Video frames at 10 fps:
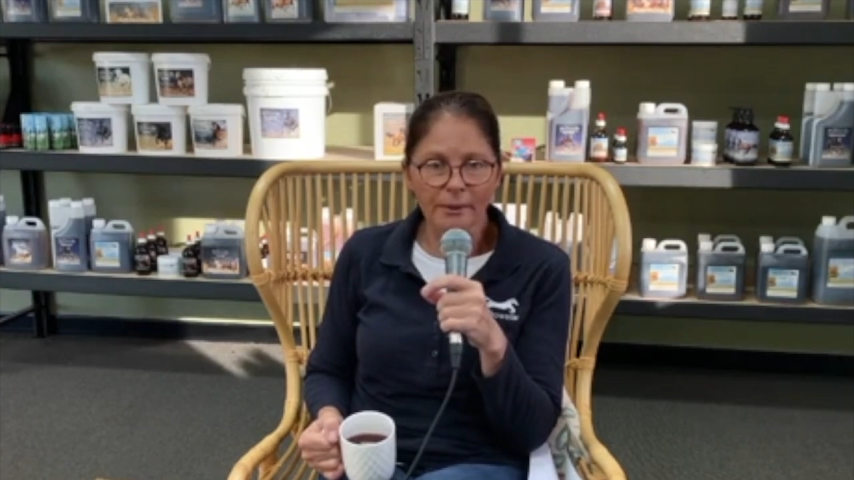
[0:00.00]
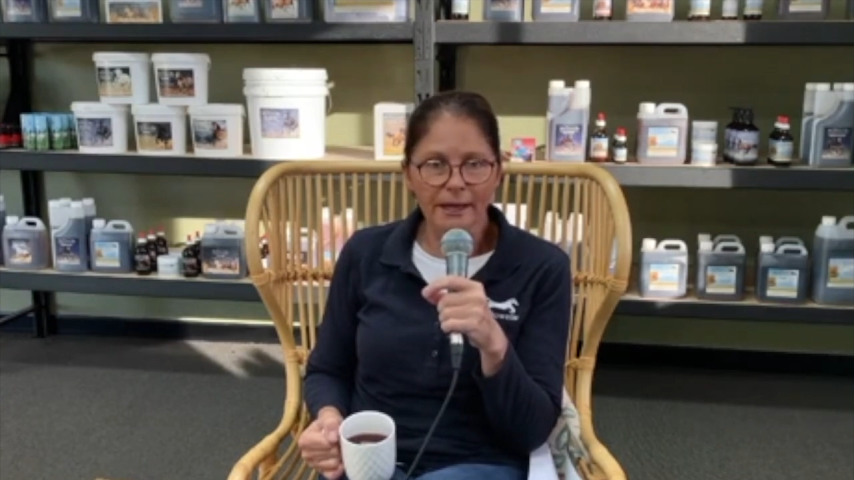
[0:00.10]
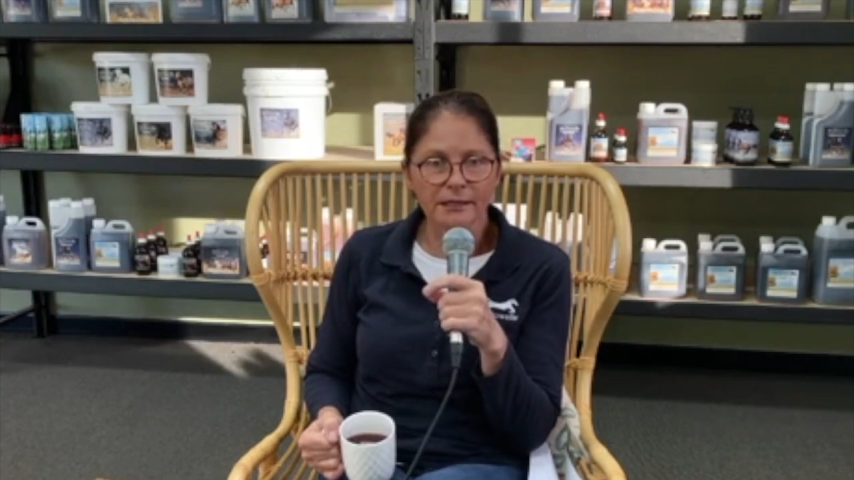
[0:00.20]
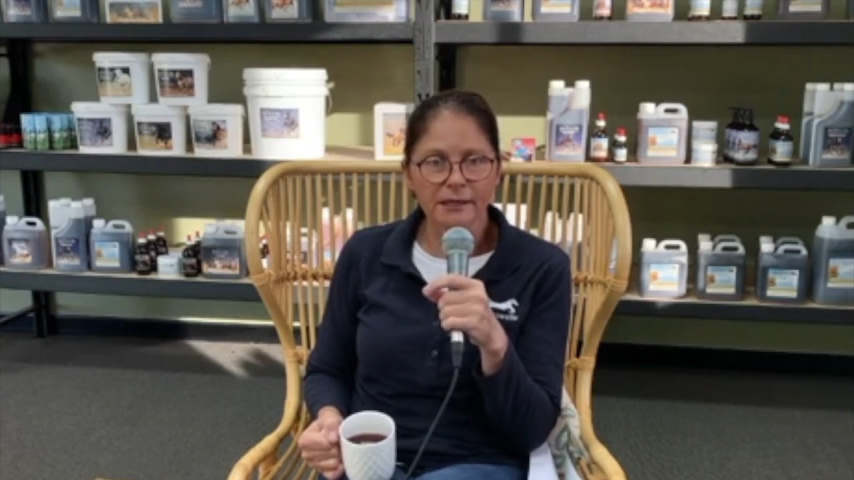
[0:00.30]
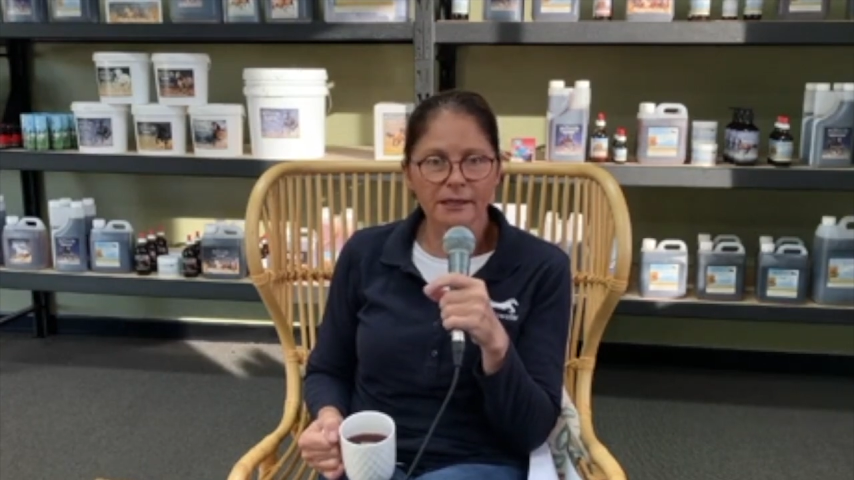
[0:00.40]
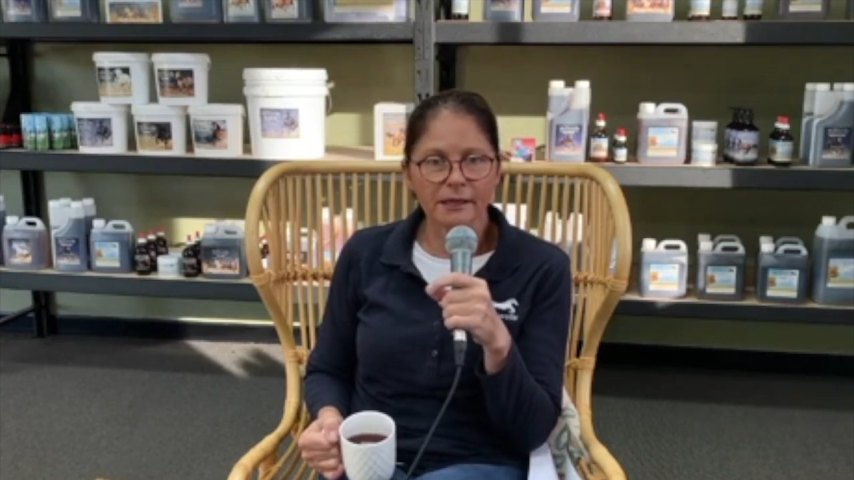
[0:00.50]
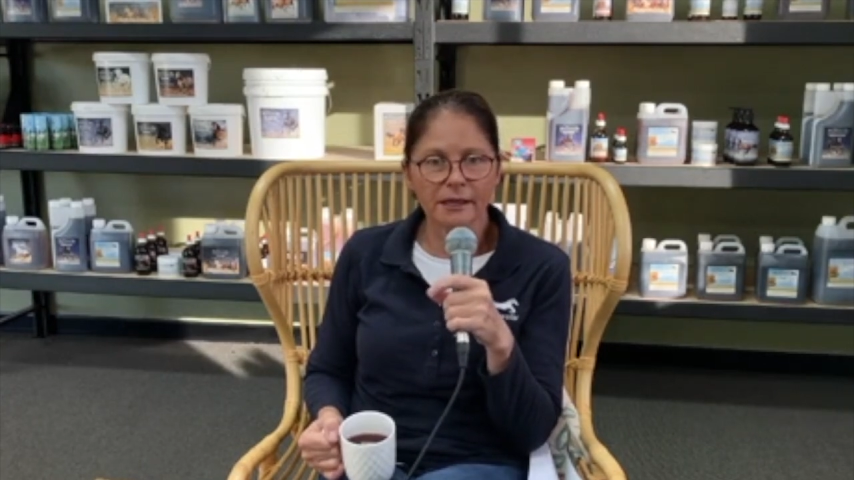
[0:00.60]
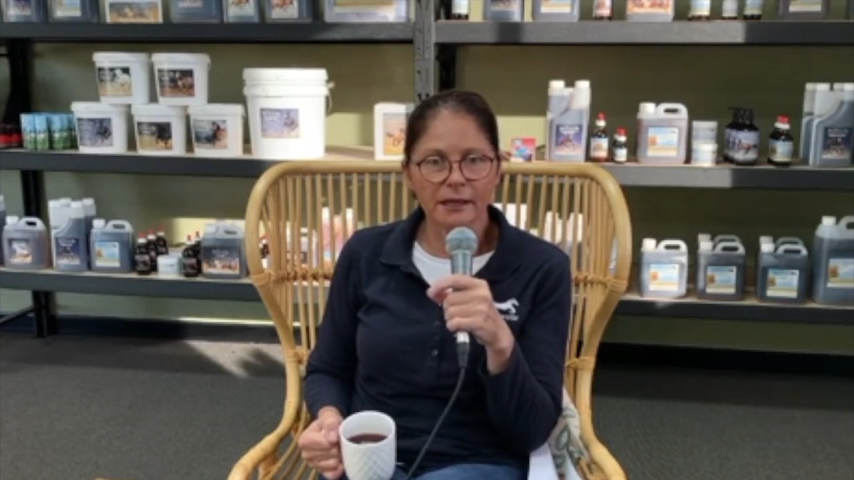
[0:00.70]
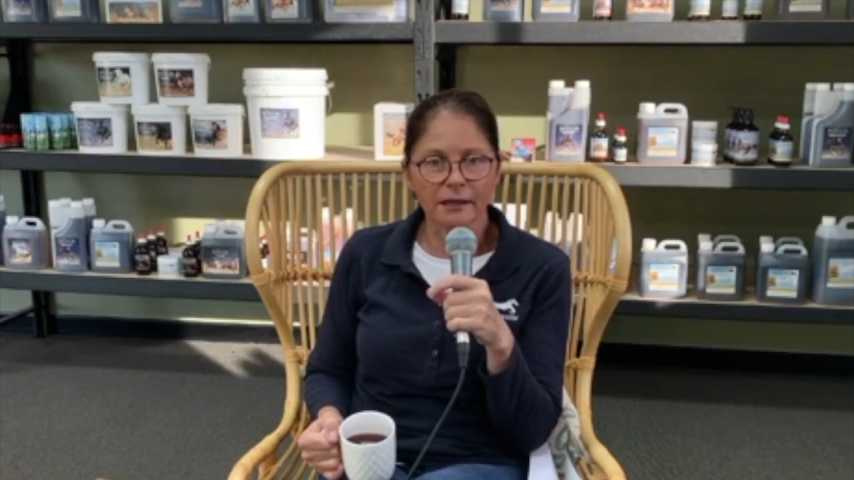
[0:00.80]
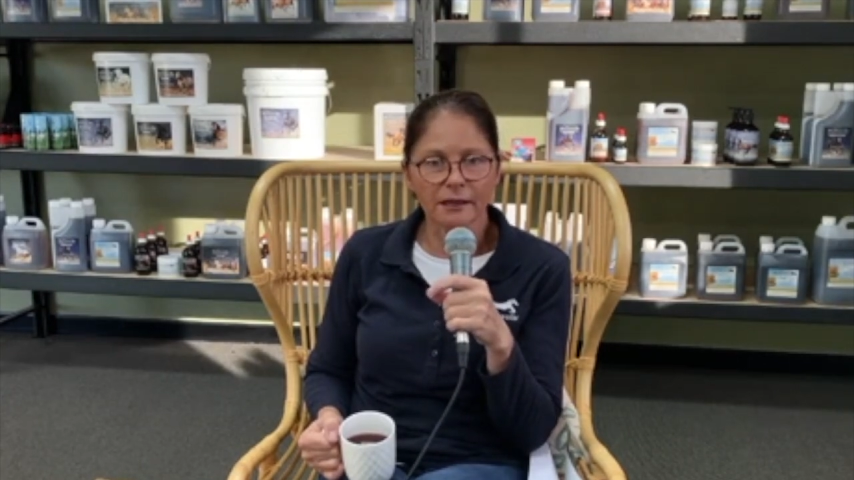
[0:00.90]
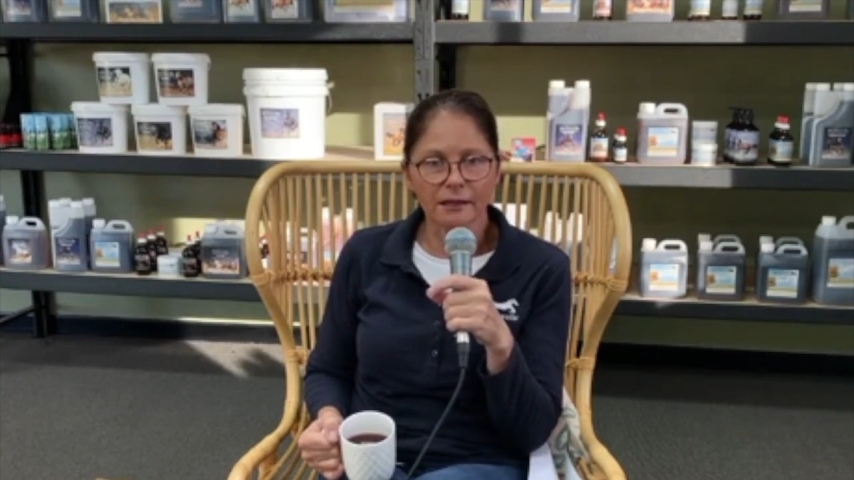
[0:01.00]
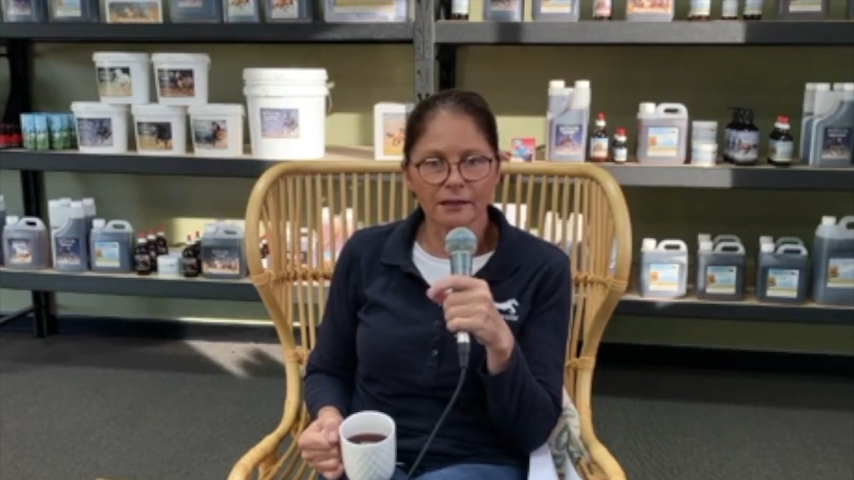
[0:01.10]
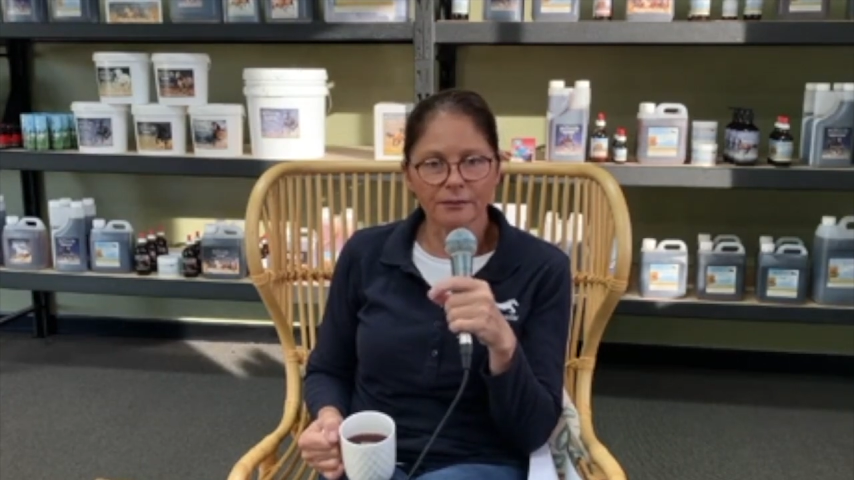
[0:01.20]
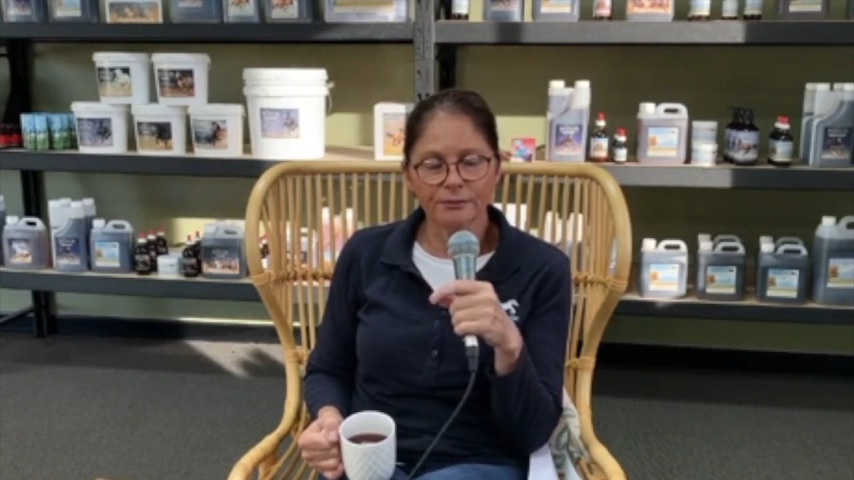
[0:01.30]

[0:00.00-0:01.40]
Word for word: basically a, a,